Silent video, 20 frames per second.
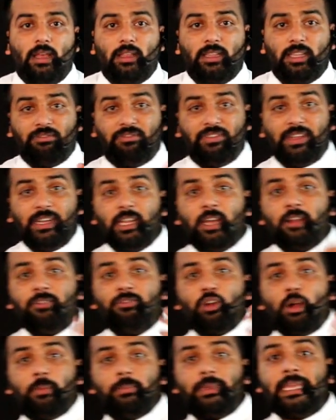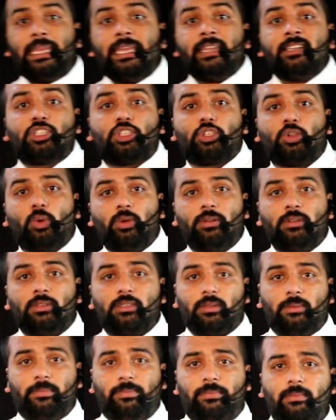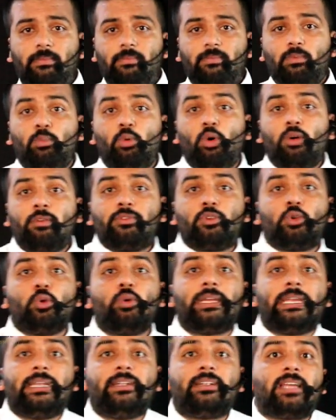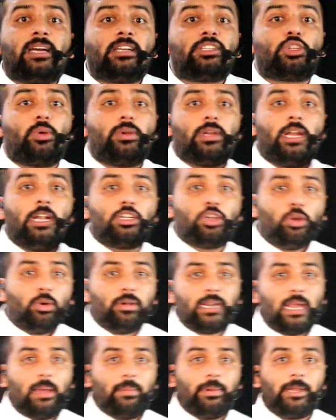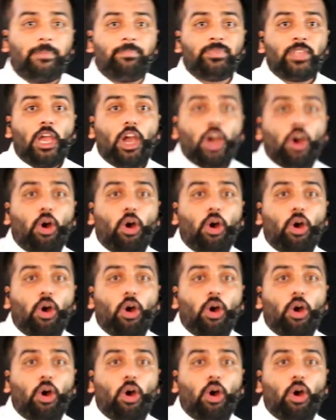The winner from each zone move to interzonal tournament.